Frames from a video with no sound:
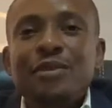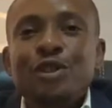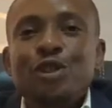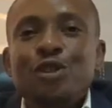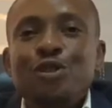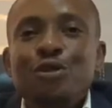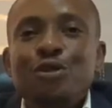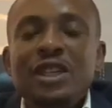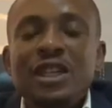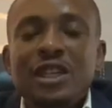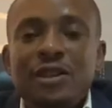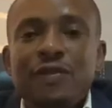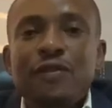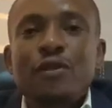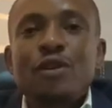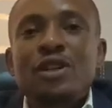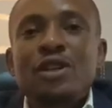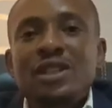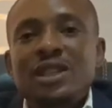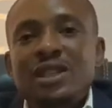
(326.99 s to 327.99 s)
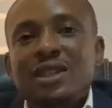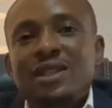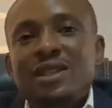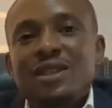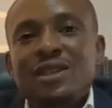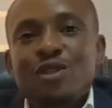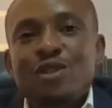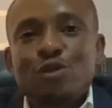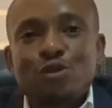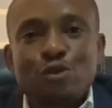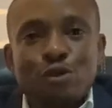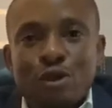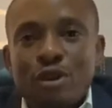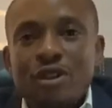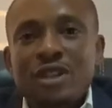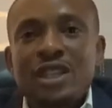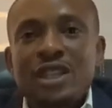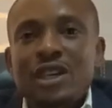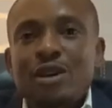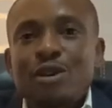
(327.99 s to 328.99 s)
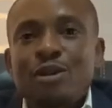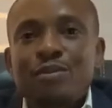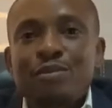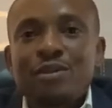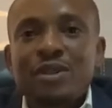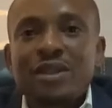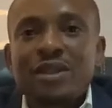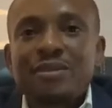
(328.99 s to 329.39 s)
you need fund to run the company,